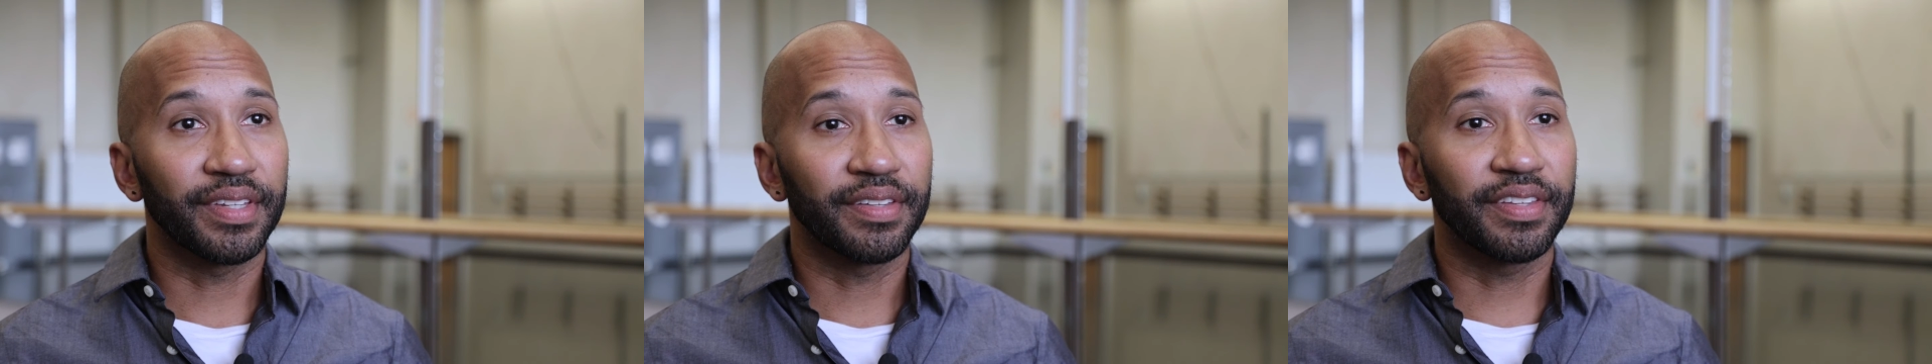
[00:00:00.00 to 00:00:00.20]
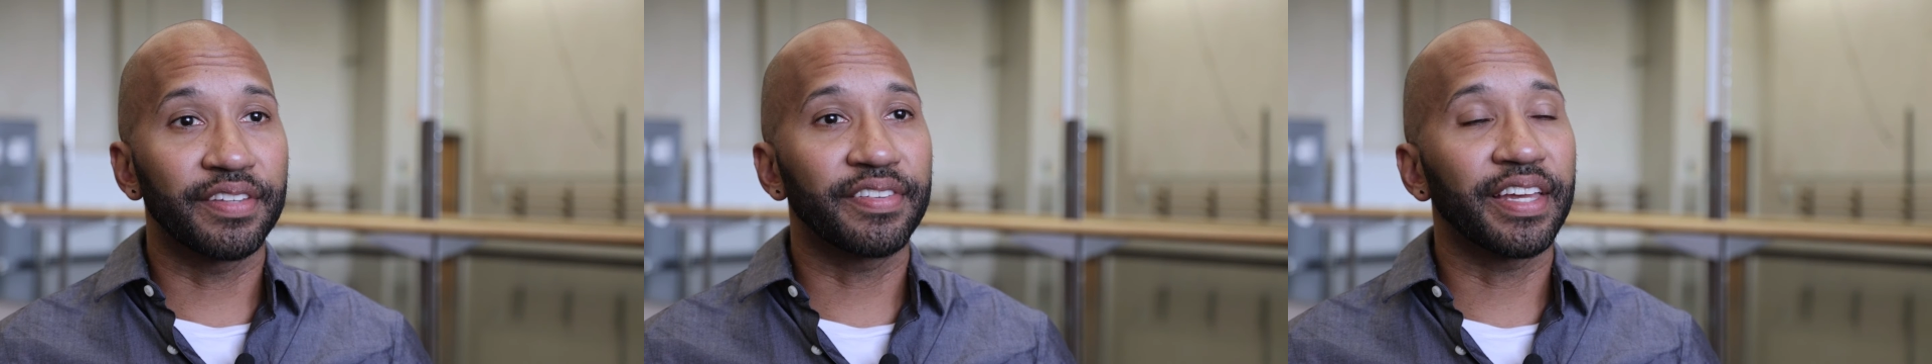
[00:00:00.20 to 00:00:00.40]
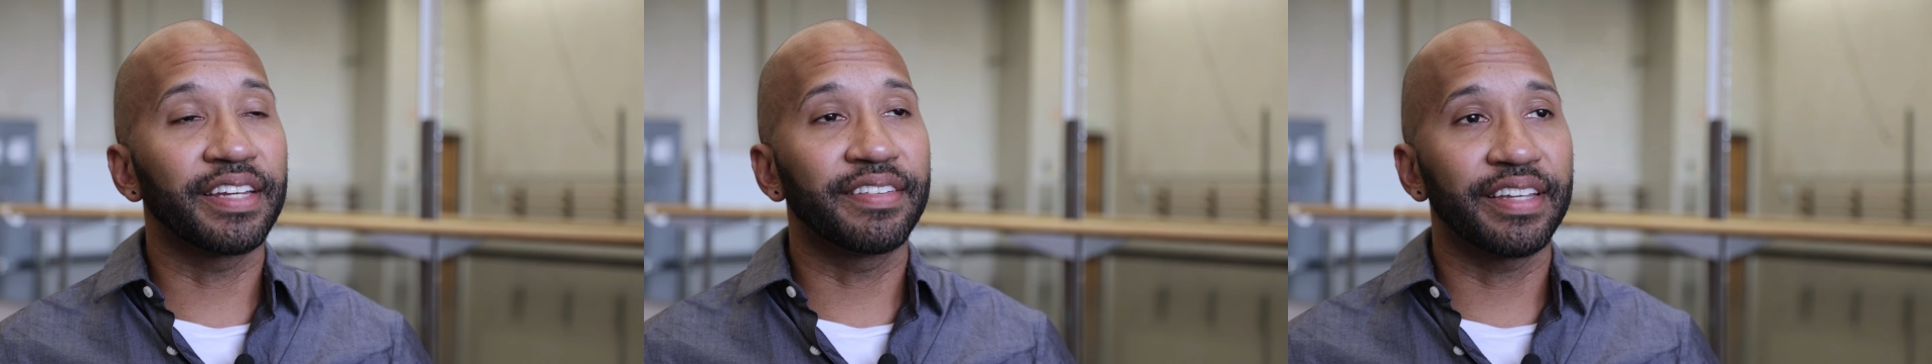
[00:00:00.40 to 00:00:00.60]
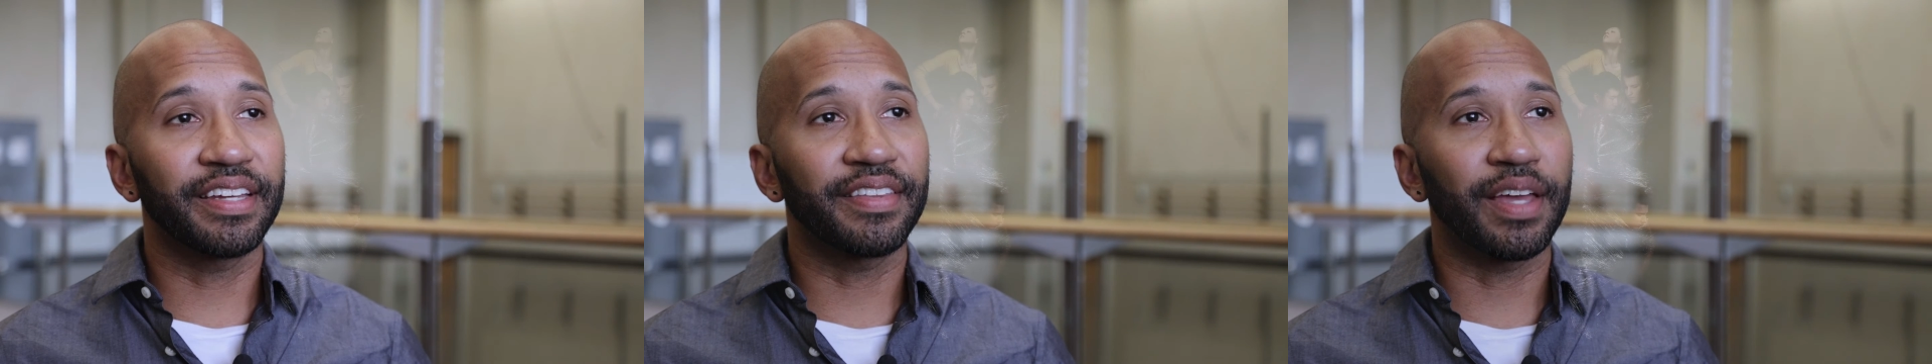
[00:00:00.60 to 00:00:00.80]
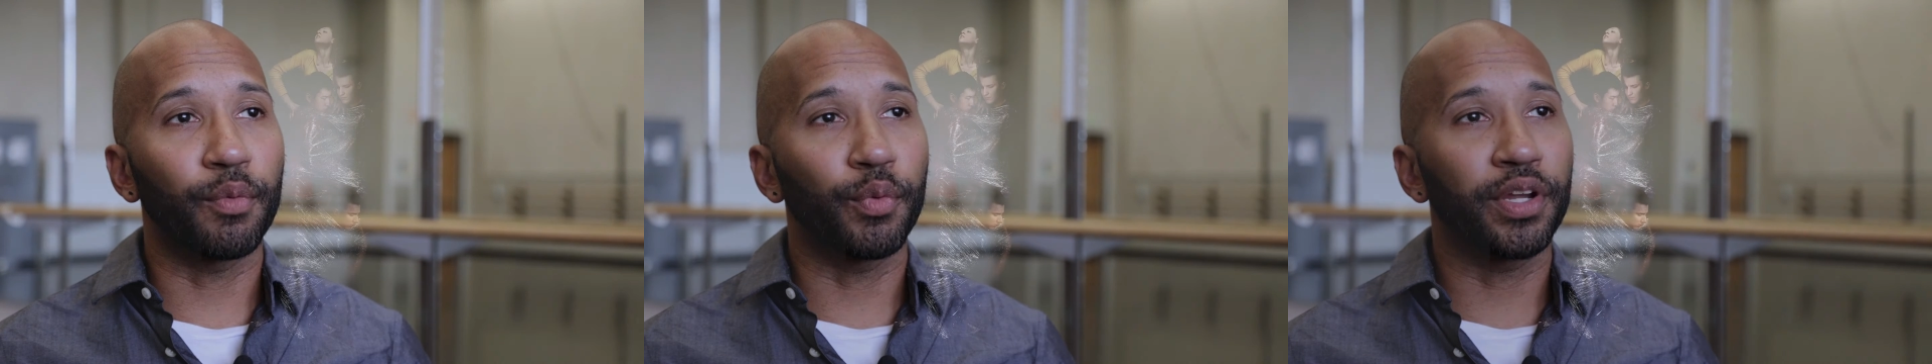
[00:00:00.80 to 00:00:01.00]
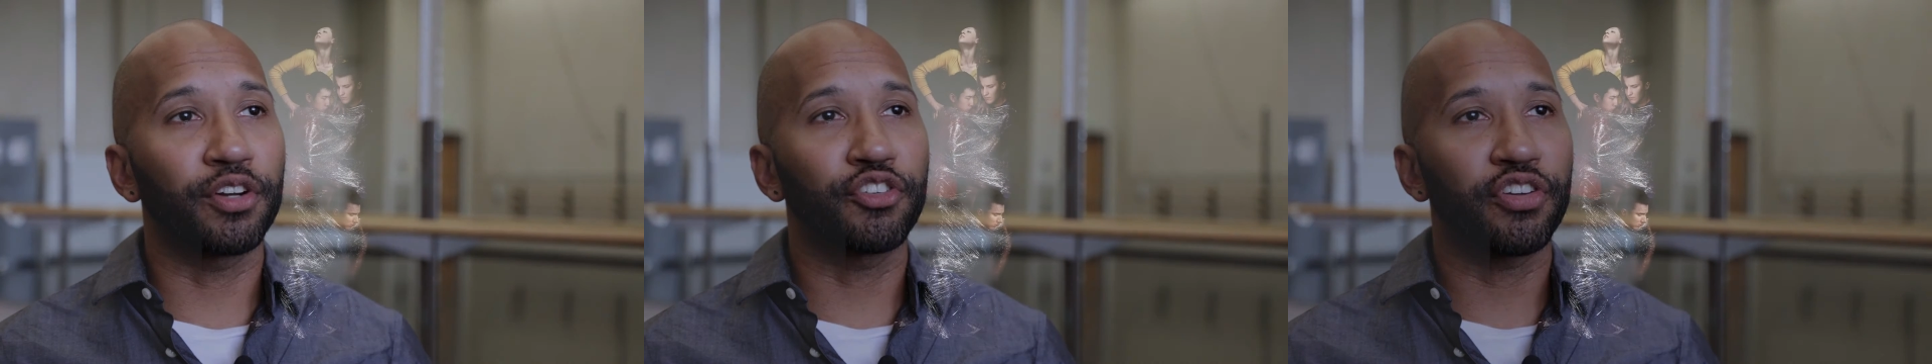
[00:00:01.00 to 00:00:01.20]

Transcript: This idea that we are